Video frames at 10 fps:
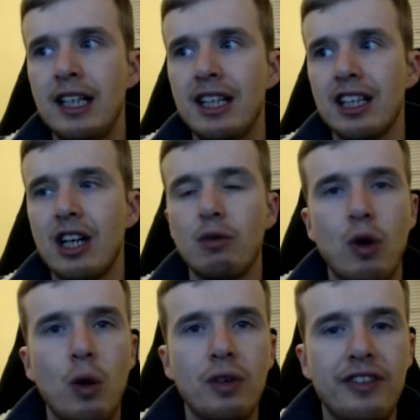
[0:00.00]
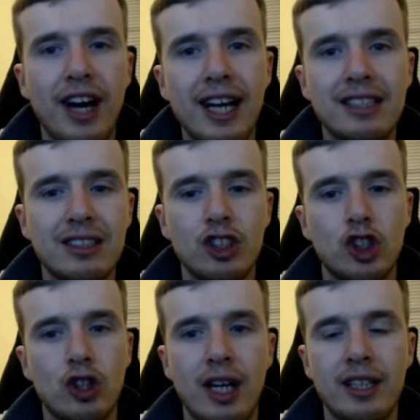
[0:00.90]
roll the dice on
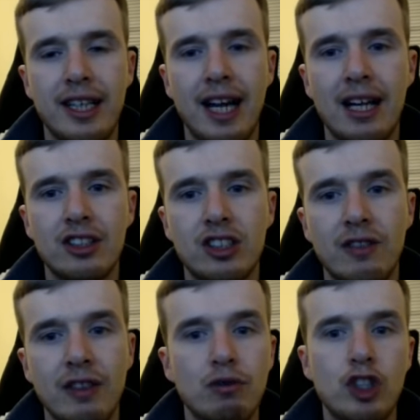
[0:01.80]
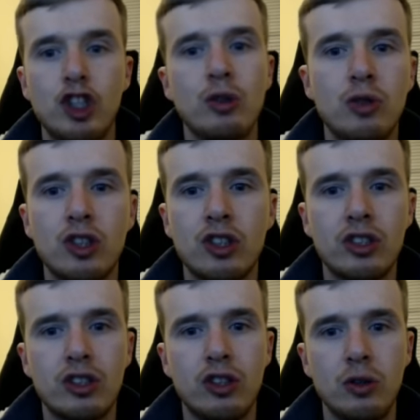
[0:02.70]
trying to get something reduced
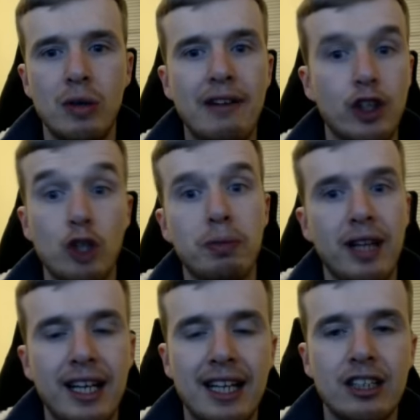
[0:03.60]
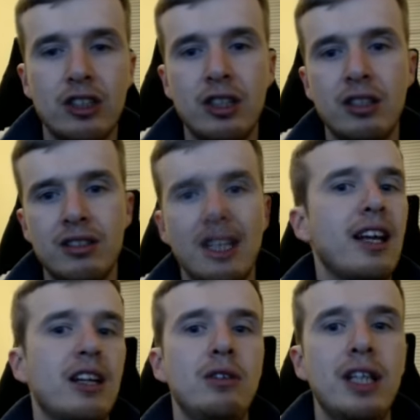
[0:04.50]
to have a good play that turn. Say like
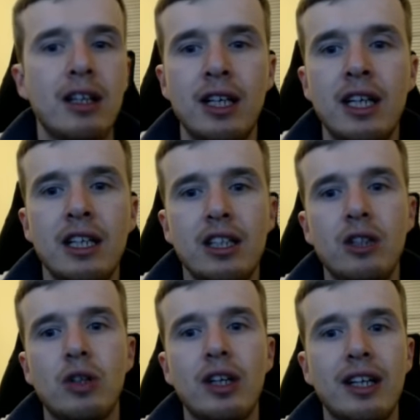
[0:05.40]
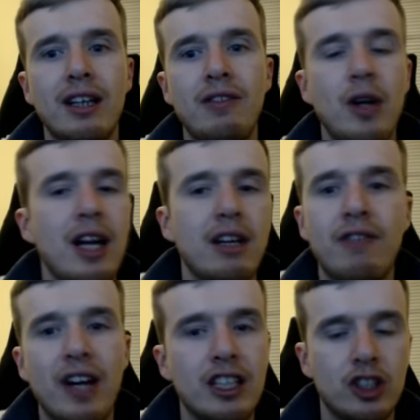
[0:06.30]
you can if you hit your
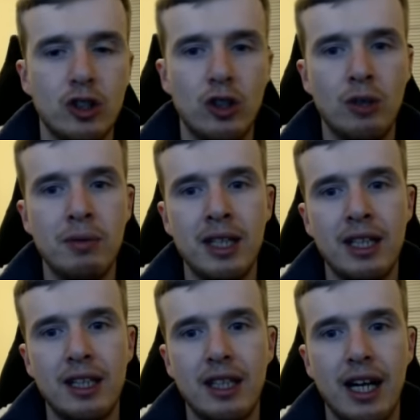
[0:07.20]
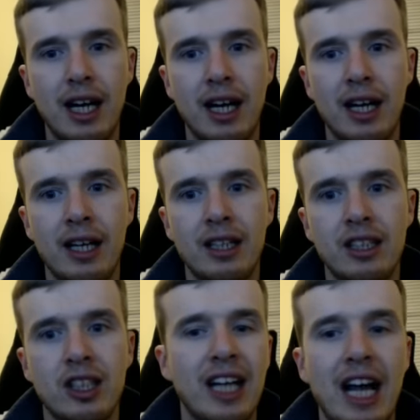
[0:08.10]
Firestorm, you're
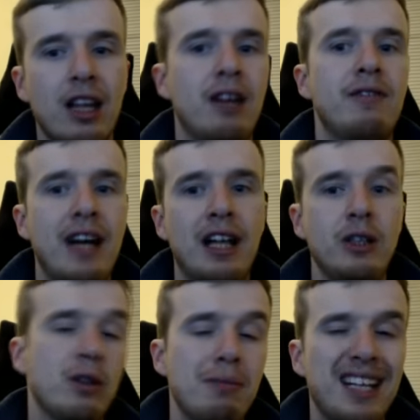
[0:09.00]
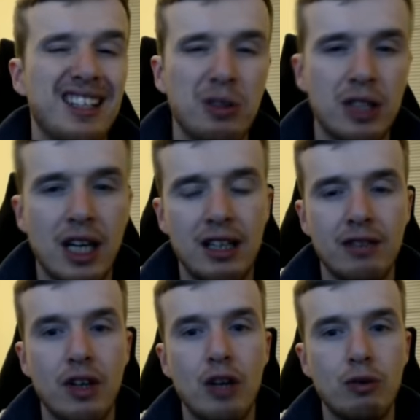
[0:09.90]
gonna get a lot of value. You can make those kind of
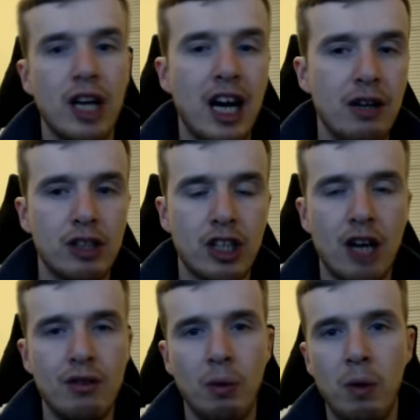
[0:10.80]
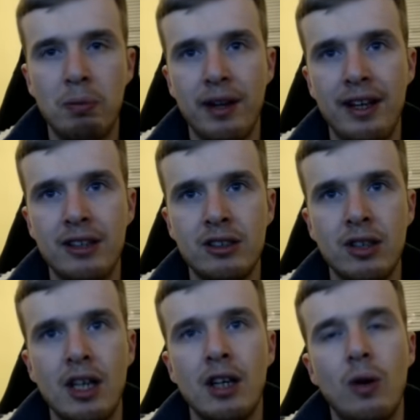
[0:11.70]
high risk, high reward plays,
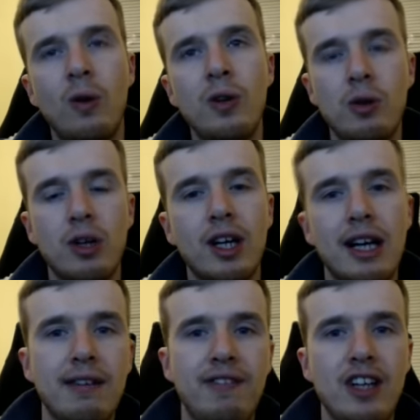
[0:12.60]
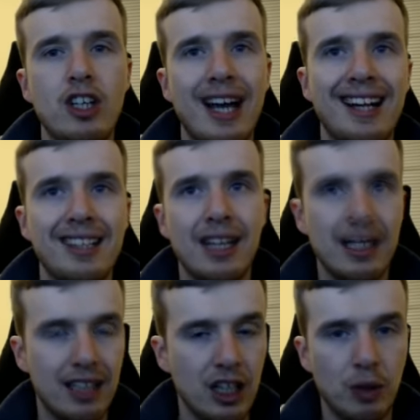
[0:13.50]
or you can kind of thin your hand out
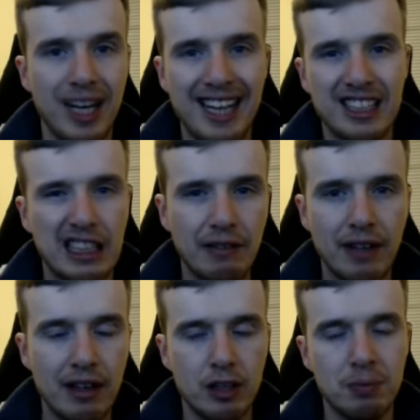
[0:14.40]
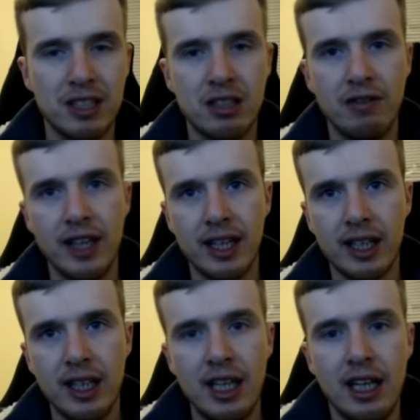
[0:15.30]
until you want to hit something very specific.
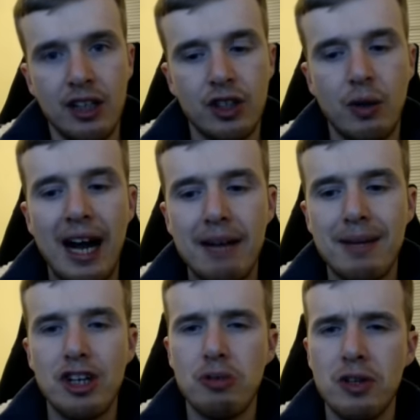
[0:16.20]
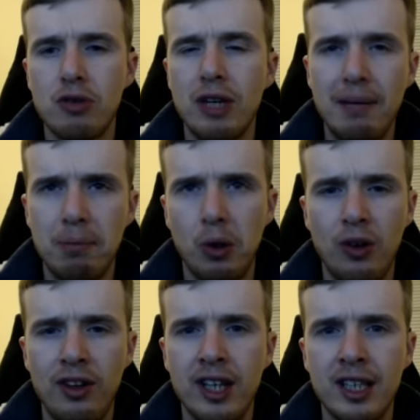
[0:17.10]
So hand management's really
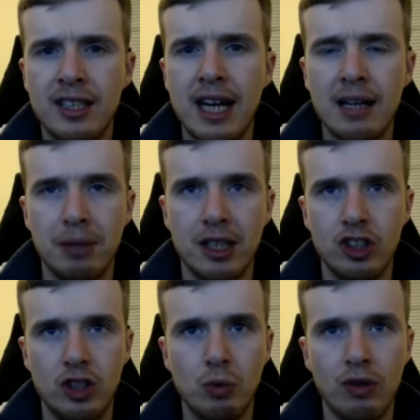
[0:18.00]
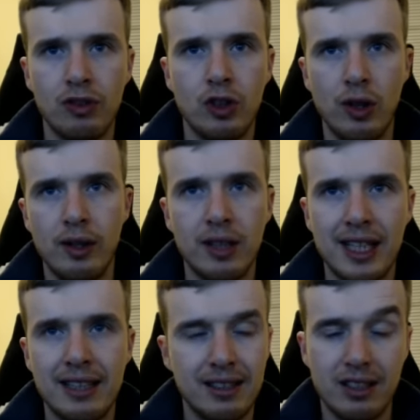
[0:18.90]
important in this deck because you want your Ogre
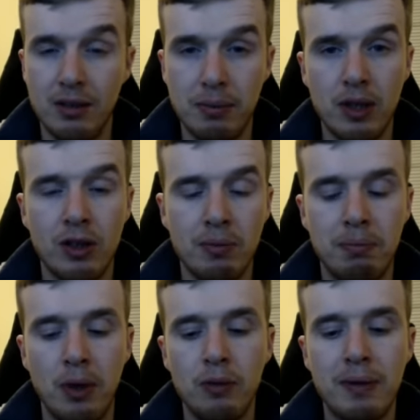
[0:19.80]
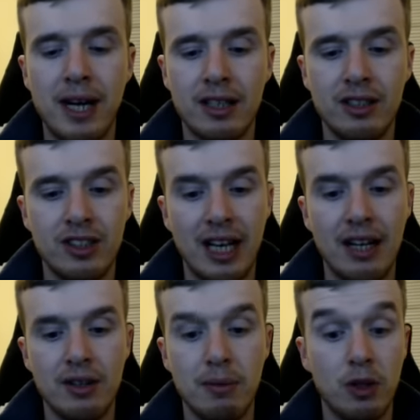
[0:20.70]
Dancers and your Bold Bargainers to get
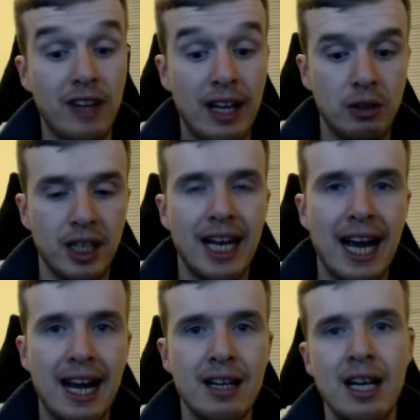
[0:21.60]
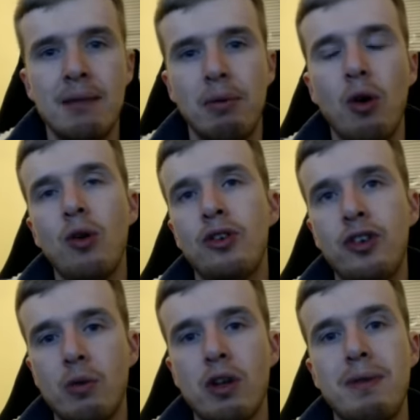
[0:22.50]
the most value they can, but also you
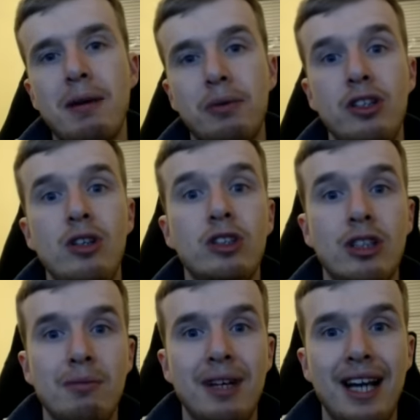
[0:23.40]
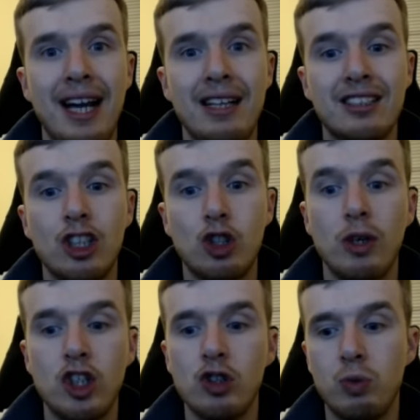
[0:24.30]
want to be able to use them in
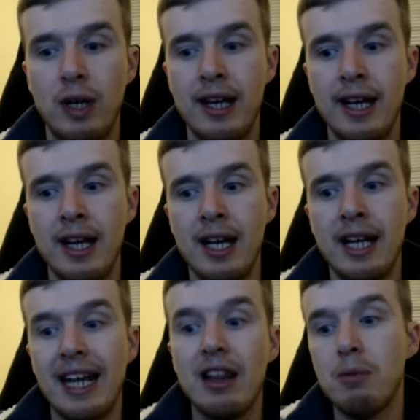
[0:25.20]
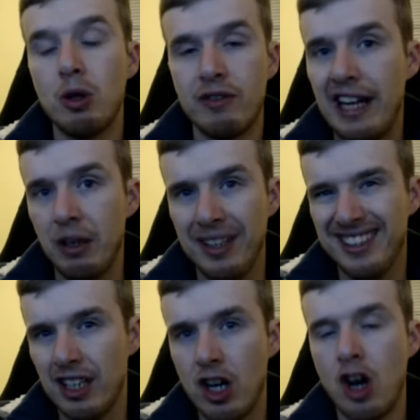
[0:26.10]
situations where getting the most value
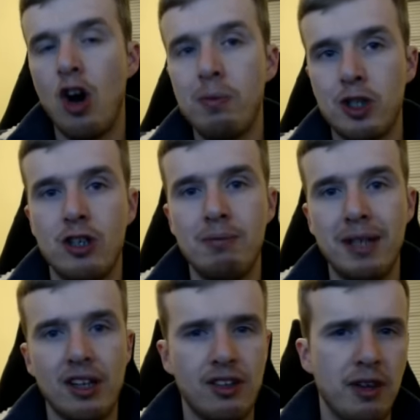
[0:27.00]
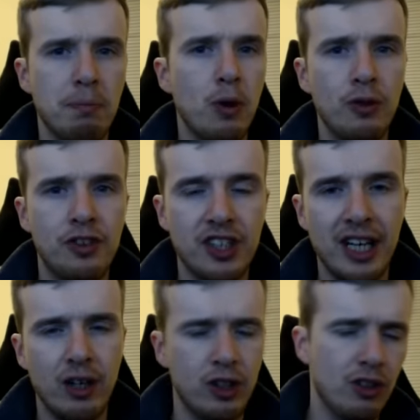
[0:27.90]
isn't an option because of the board state
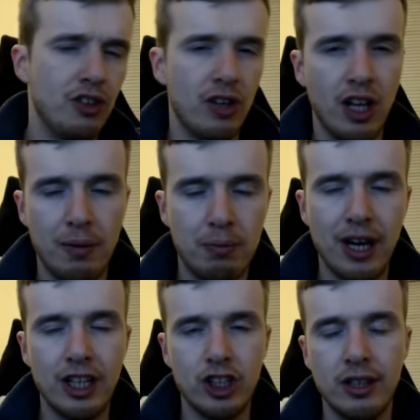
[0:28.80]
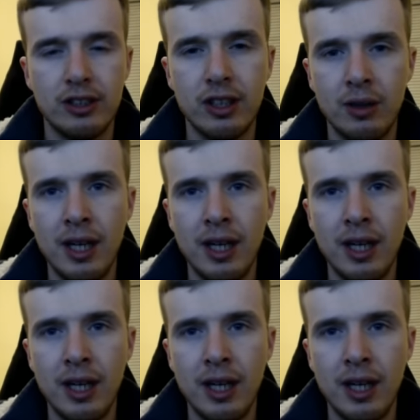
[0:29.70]
or you're under a lot of pressure. So